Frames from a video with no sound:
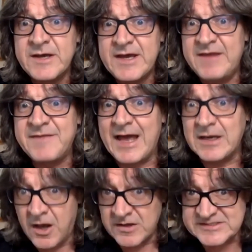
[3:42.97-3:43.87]
in that
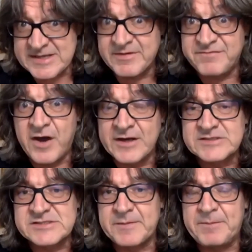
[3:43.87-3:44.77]
last semi-final
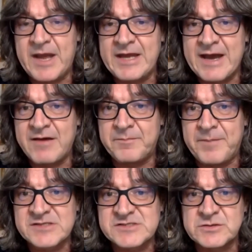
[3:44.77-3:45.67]
to be played out, the
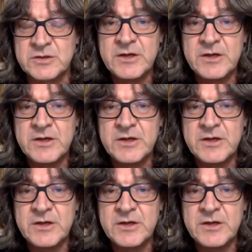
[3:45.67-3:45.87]
Bellator